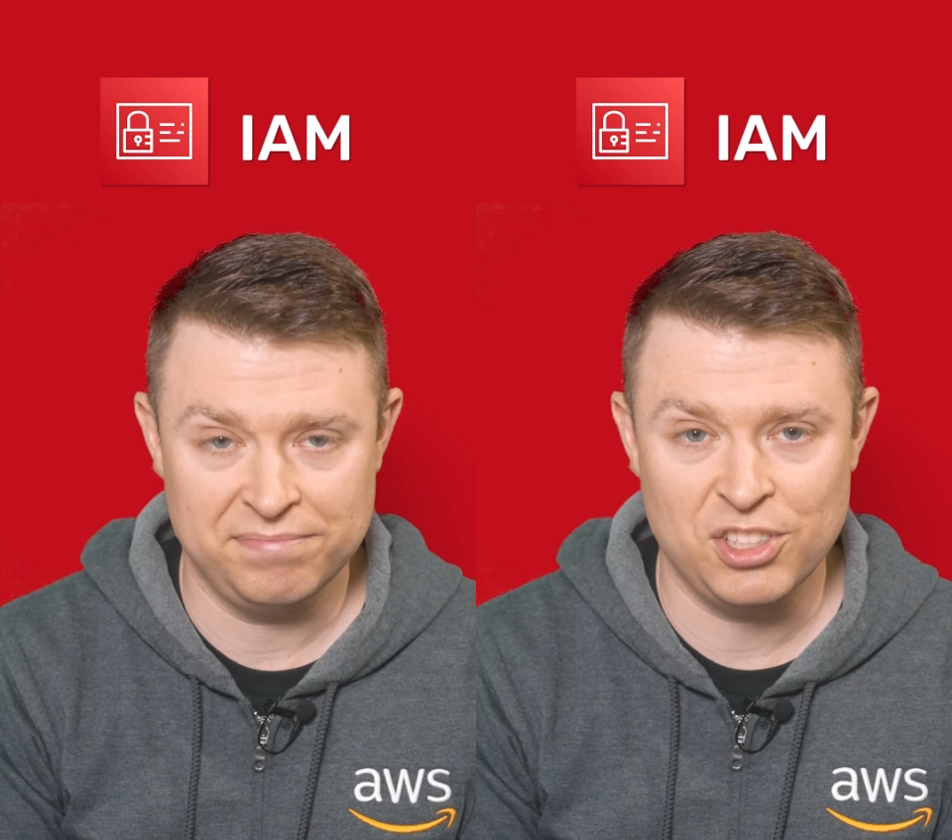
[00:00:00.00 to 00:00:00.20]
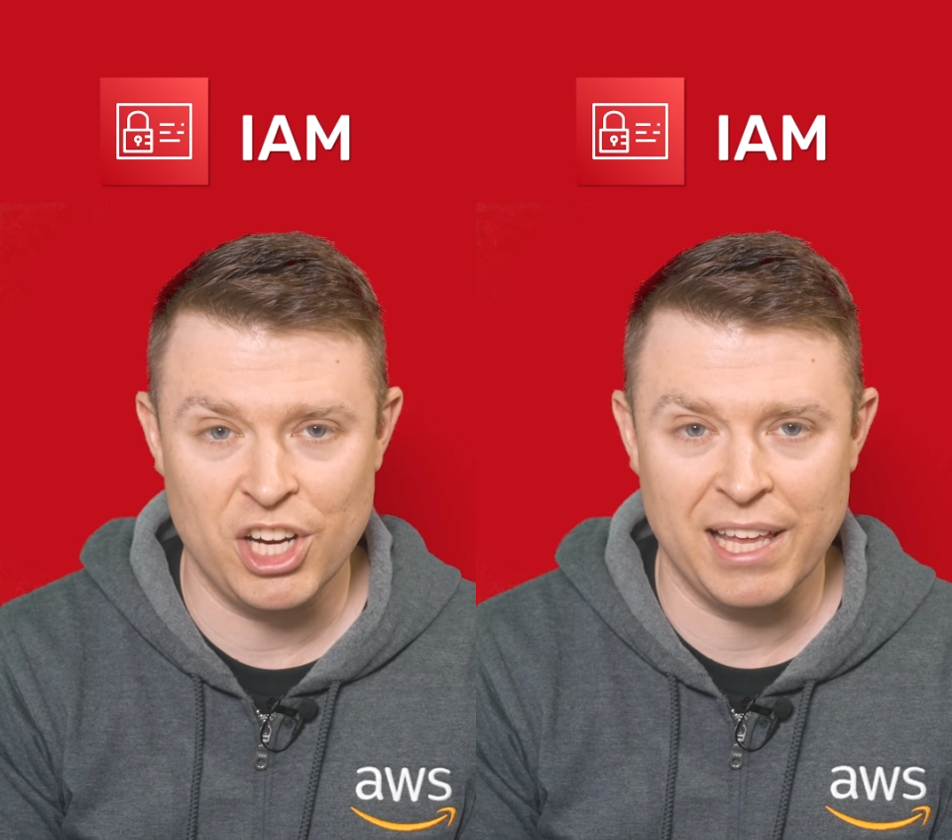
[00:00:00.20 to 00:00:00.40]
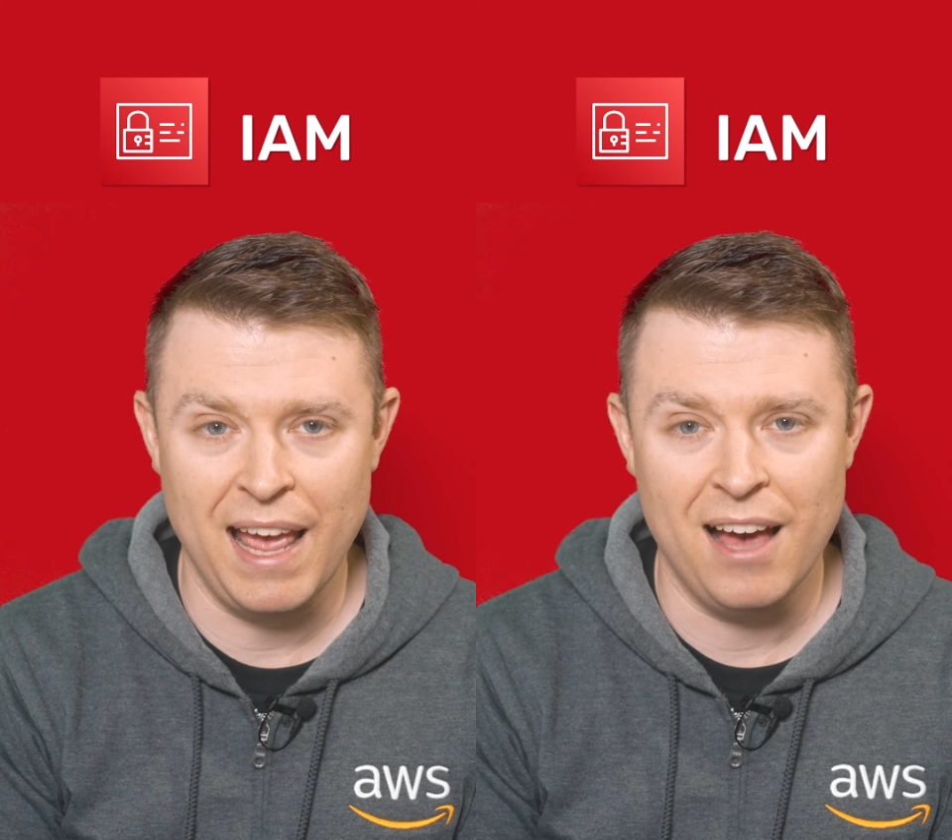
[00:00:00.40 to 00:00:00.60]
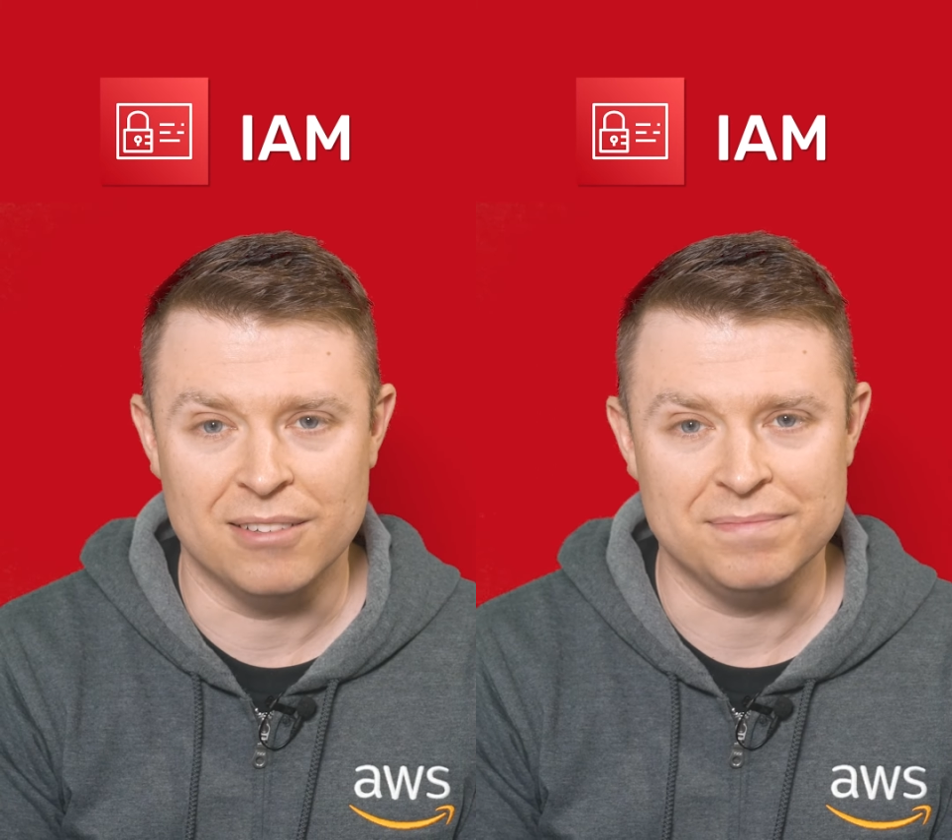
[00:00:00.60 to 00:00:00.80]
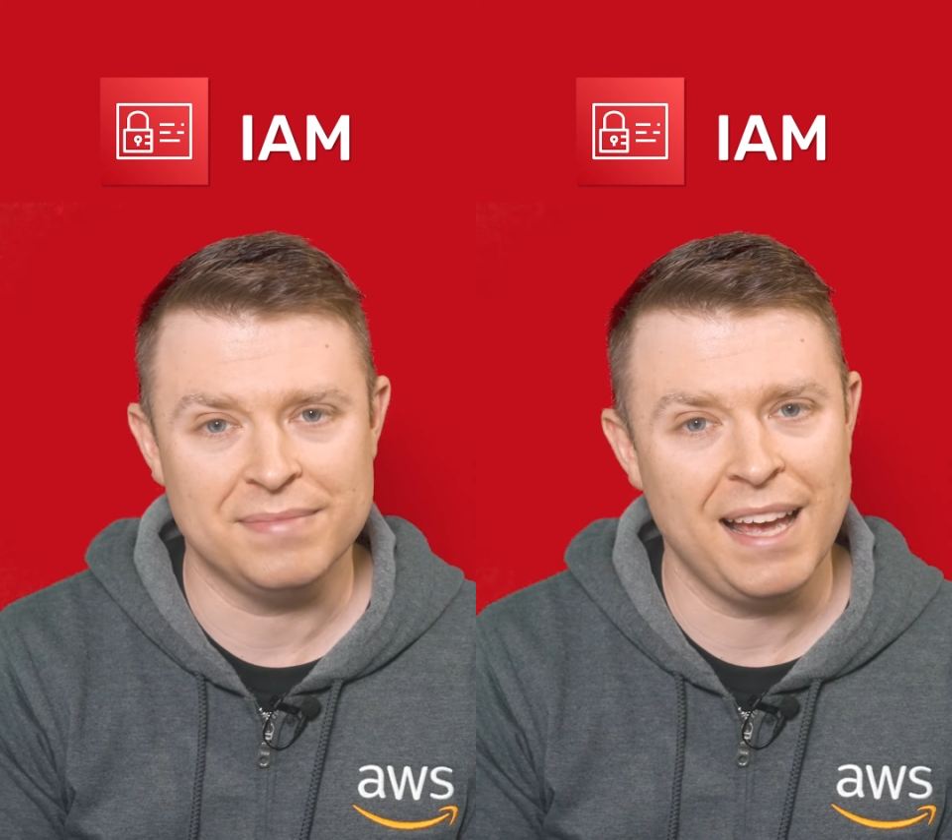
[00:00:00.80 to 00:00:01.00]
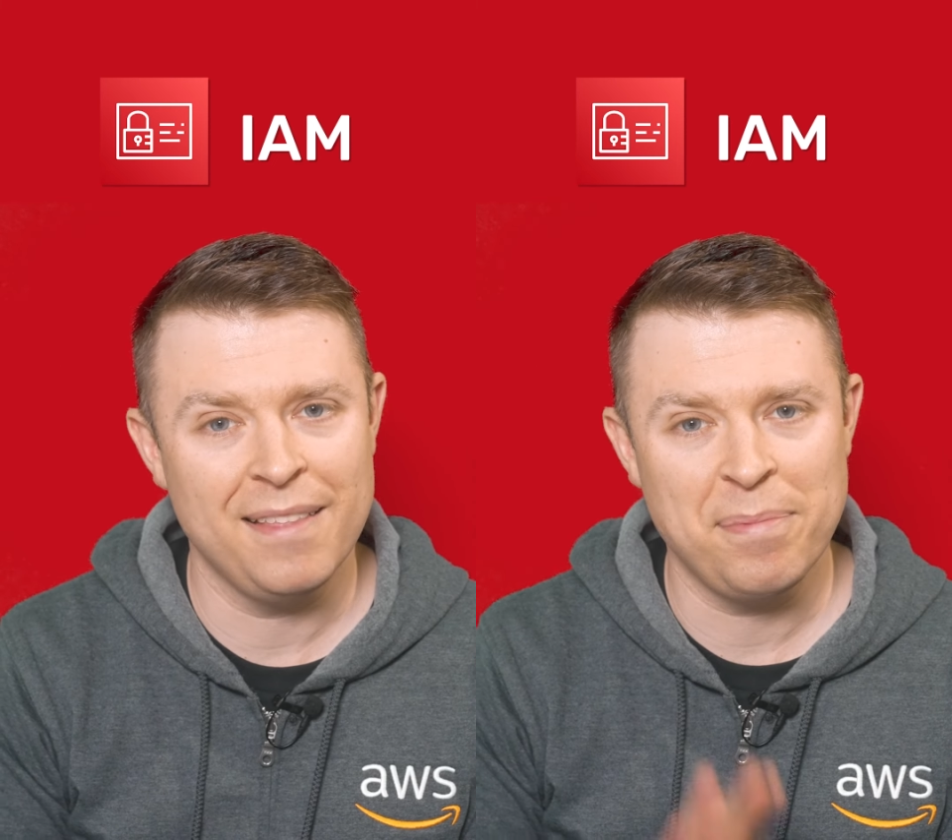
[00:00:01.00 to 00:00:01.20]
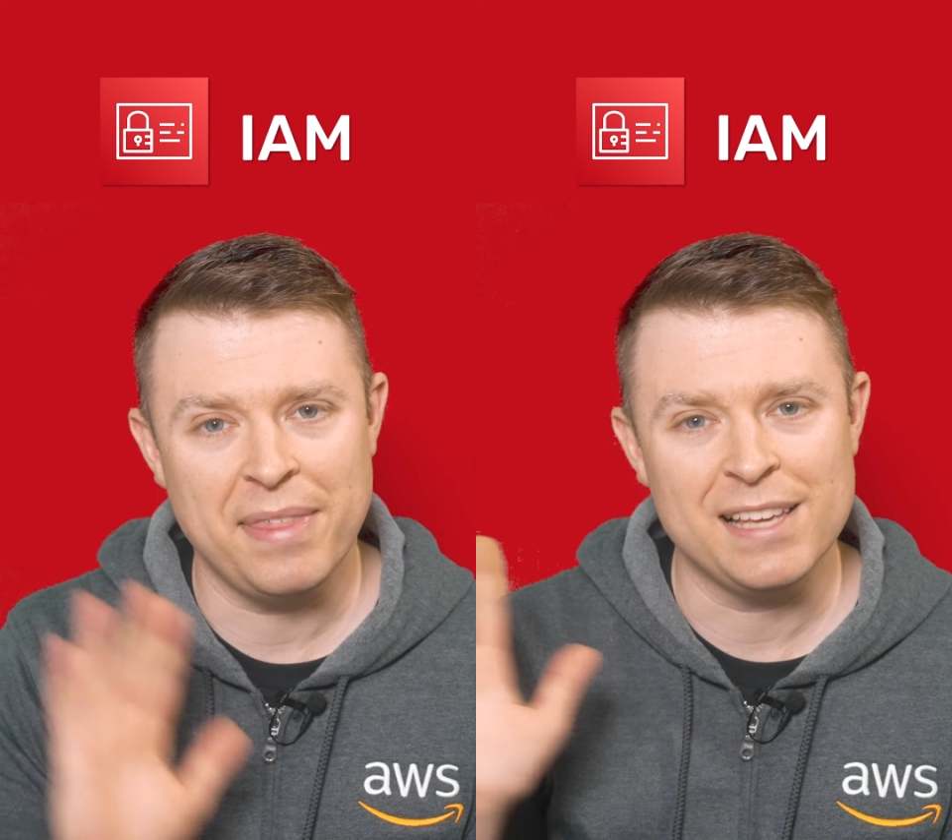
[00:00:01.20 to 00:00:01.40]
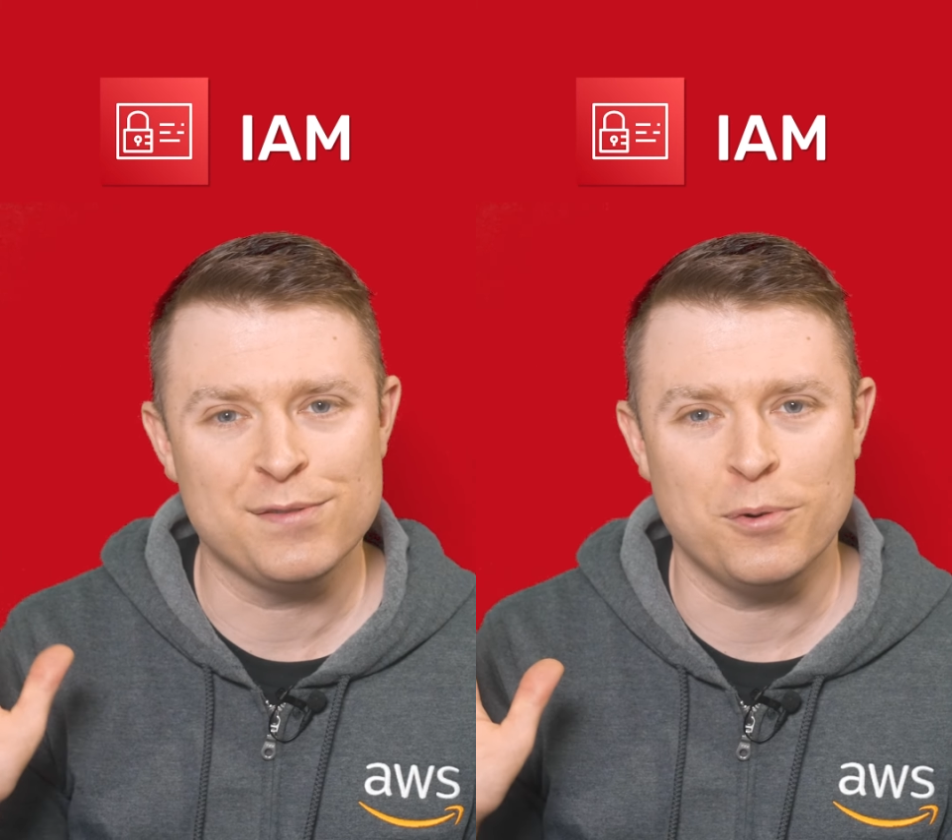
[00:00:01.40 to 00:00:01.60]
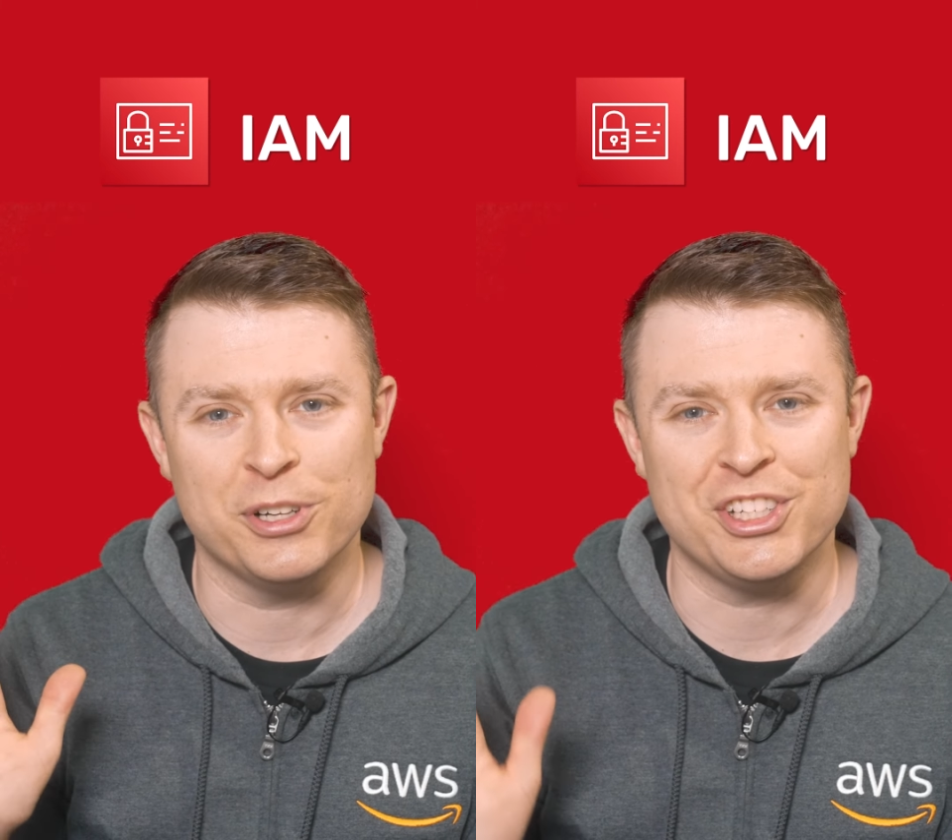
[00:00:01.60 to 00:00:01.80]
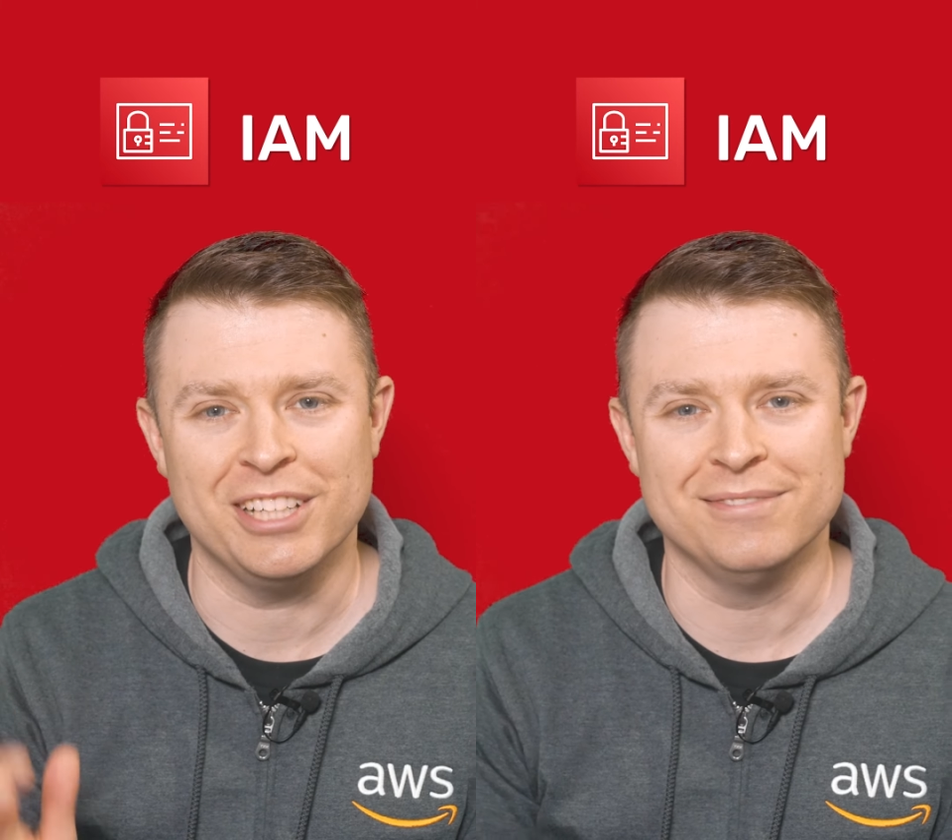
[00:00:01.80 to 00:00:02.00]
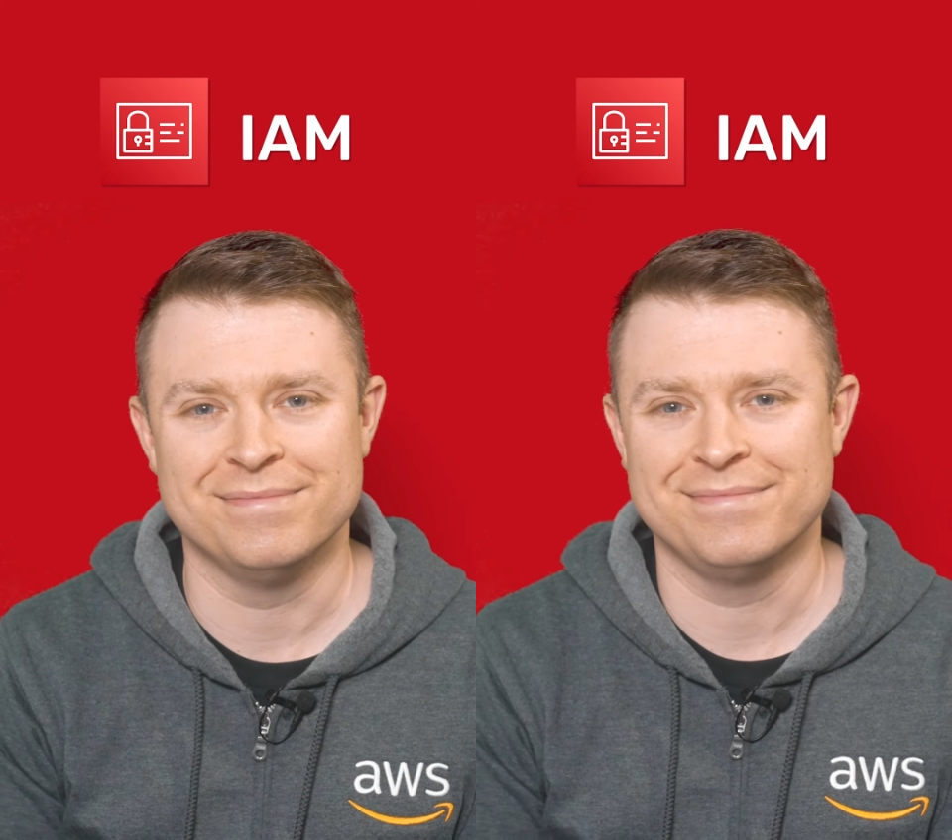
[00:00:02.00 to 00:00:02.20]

Check it out, and thanks for watching.